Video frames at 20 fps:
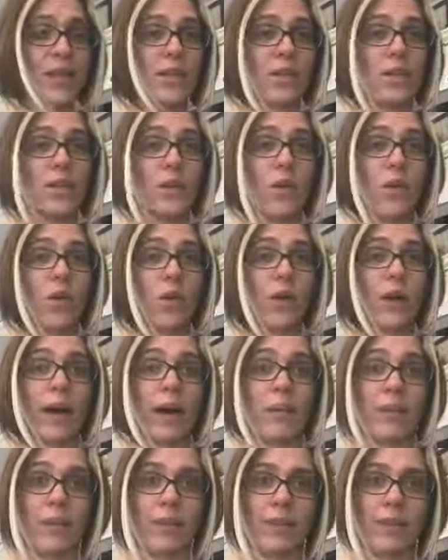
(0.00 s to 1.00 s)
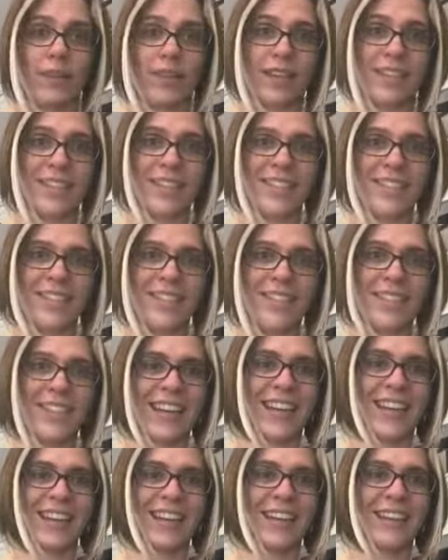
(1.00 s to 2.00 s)
So I went with this
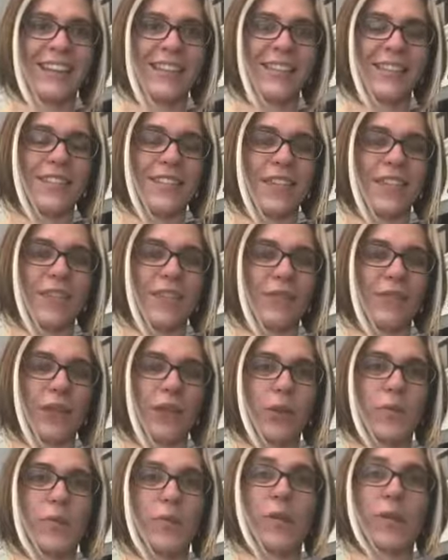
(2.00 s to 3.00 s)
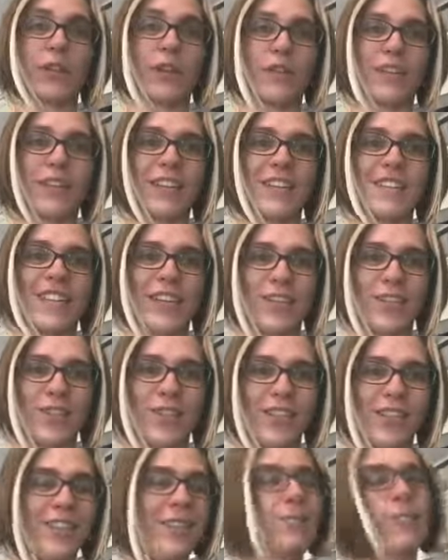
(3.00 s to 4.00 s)
and it's going to give a little bit more love and attention,